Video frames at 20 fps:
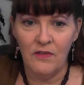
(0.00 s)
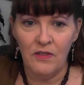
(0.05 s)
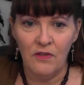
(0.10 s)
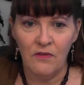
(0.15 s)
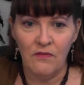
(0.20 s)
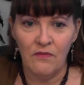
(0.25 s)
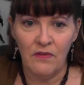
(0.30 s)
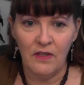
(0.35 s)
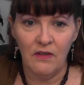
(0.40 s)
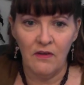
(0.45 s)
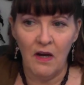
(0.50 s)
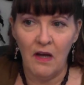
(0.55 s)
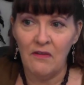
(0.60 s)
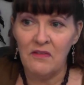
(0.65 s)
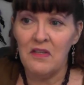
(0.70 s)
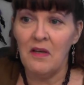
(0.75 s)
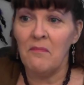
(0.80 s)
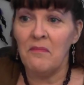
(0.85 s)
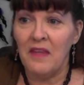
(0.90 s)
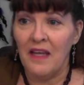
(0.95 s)
to figure out
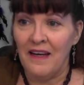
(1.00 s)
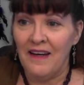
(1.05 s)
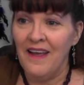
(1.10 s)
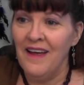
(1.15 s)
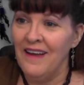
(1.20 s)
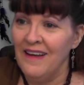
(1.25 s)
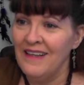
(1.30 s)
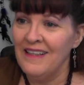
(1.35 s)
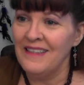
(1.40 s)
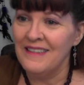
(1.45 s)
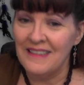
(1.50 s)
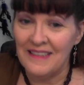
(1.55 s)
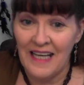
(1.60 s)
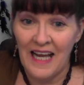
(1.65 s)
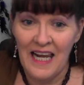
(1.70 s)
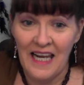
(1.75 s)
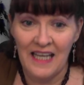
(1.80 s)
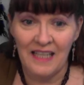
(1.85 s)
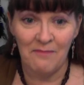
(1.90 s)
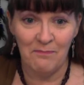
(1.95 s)
something because I
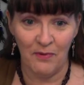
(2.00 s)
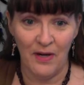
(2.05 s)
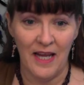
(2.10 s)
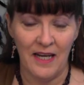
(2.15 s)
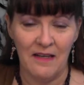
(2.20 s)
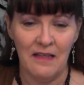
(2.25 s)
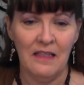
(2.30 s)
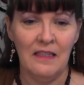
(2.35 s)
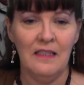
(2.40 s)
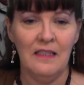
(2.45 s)
like bread.